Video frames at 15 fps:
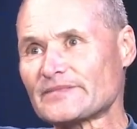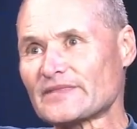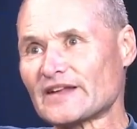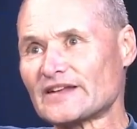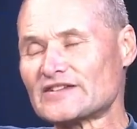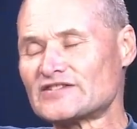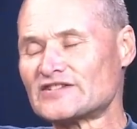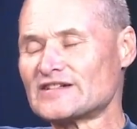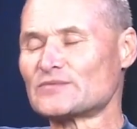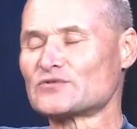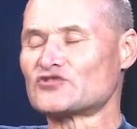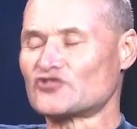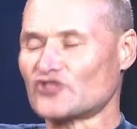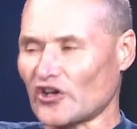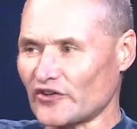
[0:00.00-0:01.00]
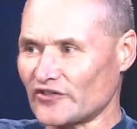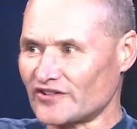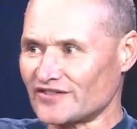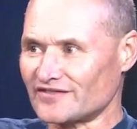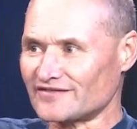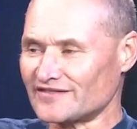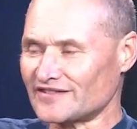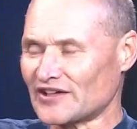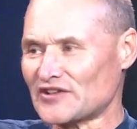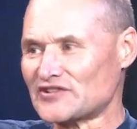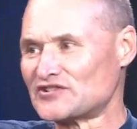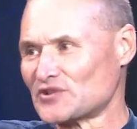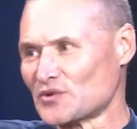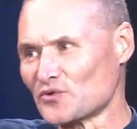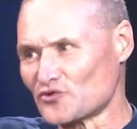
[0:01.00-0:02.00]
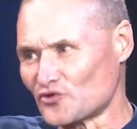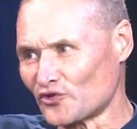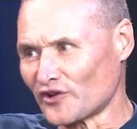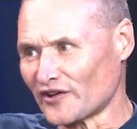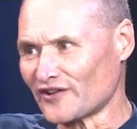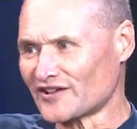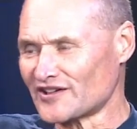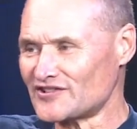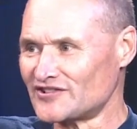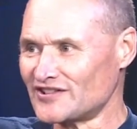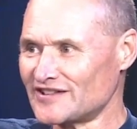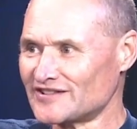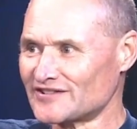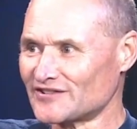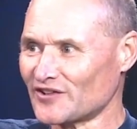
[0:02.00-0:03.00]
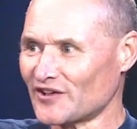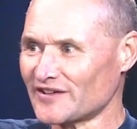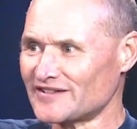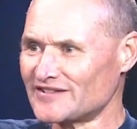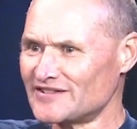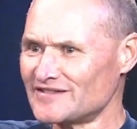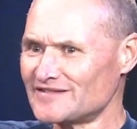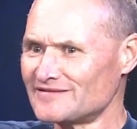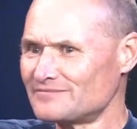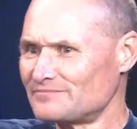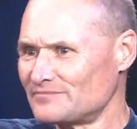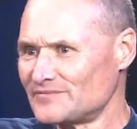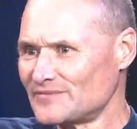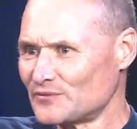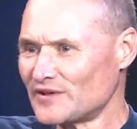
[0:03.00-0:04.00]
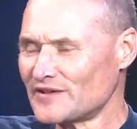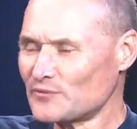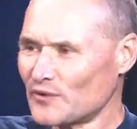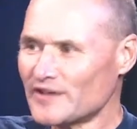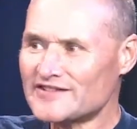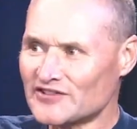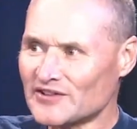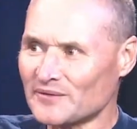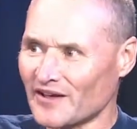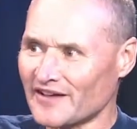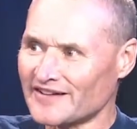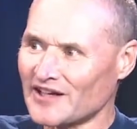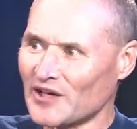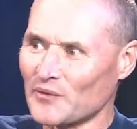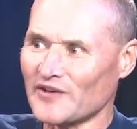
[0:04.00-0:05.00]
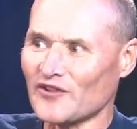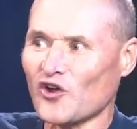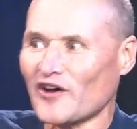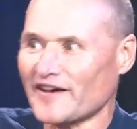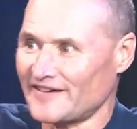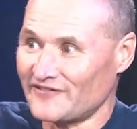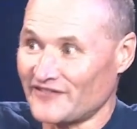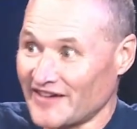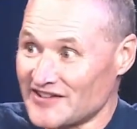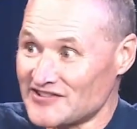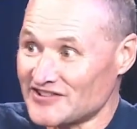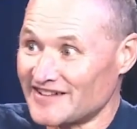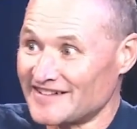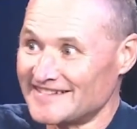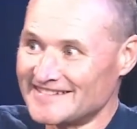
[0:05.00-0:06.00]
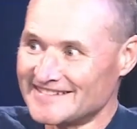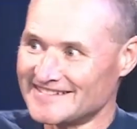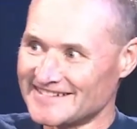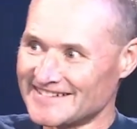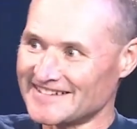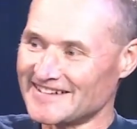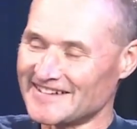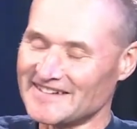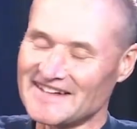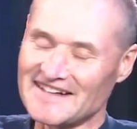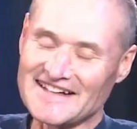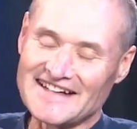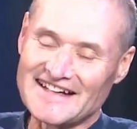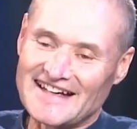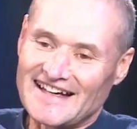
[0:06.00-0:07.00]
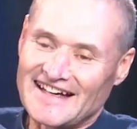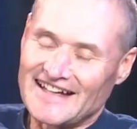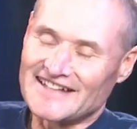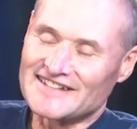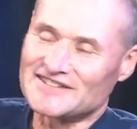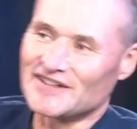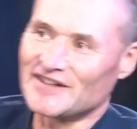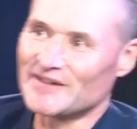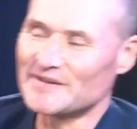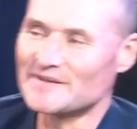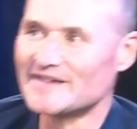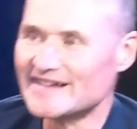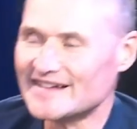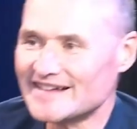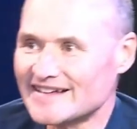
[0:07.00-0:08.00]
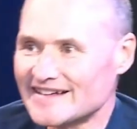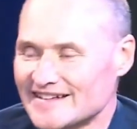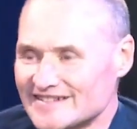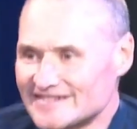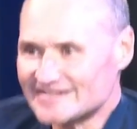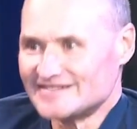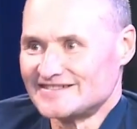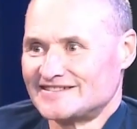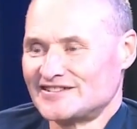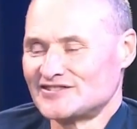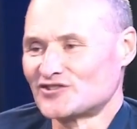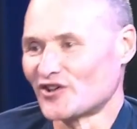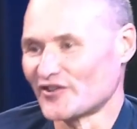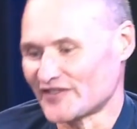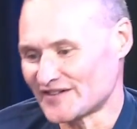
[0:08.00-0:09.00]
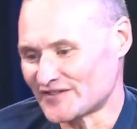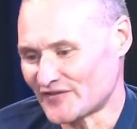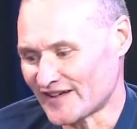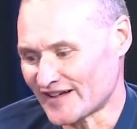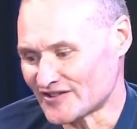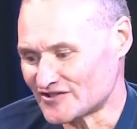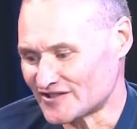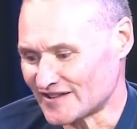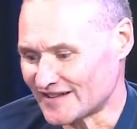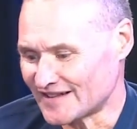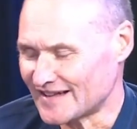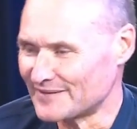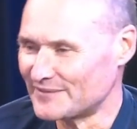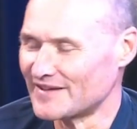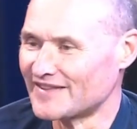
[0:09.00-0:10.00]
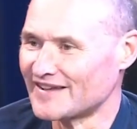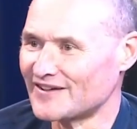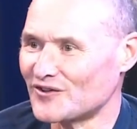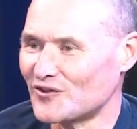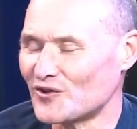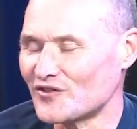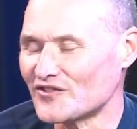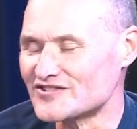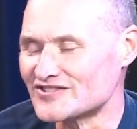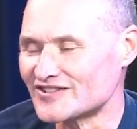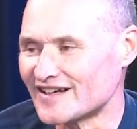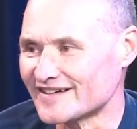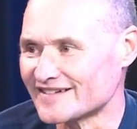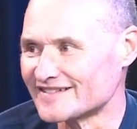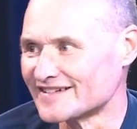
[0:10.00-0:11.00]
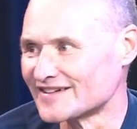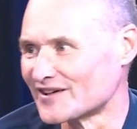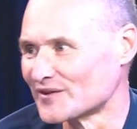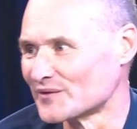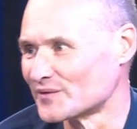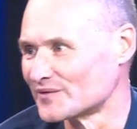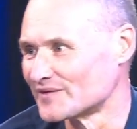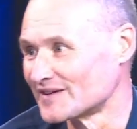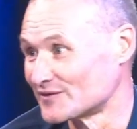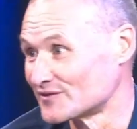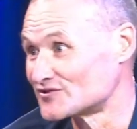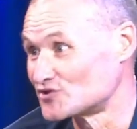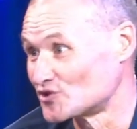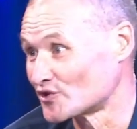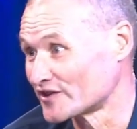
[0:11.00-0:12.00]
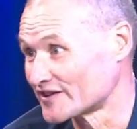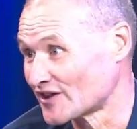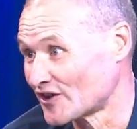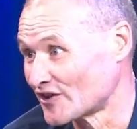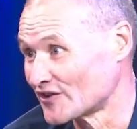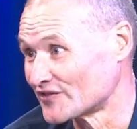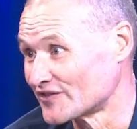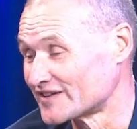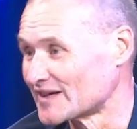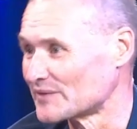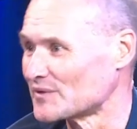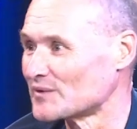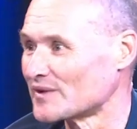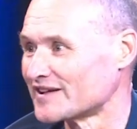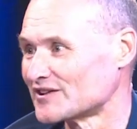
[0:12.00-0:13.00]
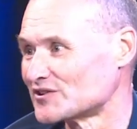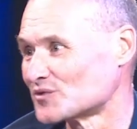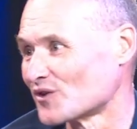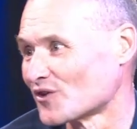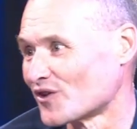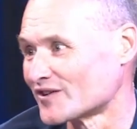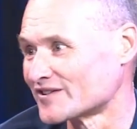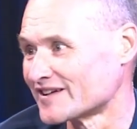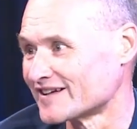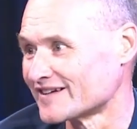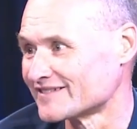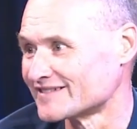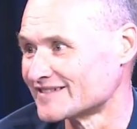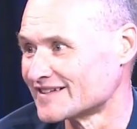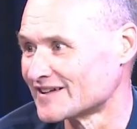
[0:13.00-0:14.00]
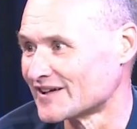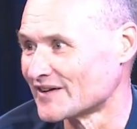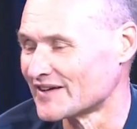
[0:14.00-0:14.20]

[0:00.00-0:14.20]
she was stoked, you know, she was really, because she's like, we're similar, you know, we like adventure, you know. And so she's got this voucher, but then all of a sudden, you know, it was during COVID and we went into a lockdown, you know,